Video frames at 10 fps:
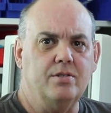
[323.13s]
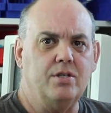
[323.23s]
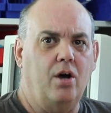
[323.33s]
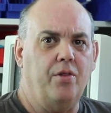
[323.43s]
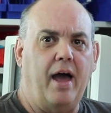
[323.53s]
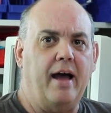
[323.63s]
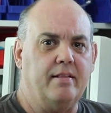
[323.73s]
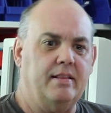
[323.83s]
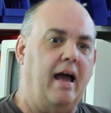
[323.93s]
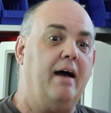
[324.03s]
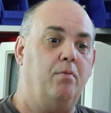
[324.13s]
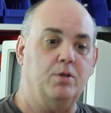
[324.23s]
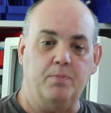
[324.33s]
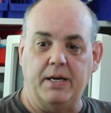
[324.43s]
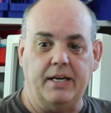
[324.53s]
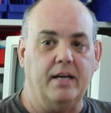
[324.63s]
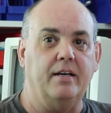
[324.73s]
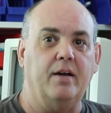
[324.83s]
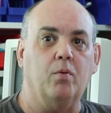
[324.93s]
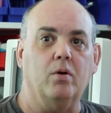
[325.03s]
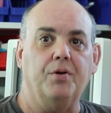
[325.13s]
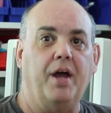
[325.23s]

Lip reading: So that was my D&D world.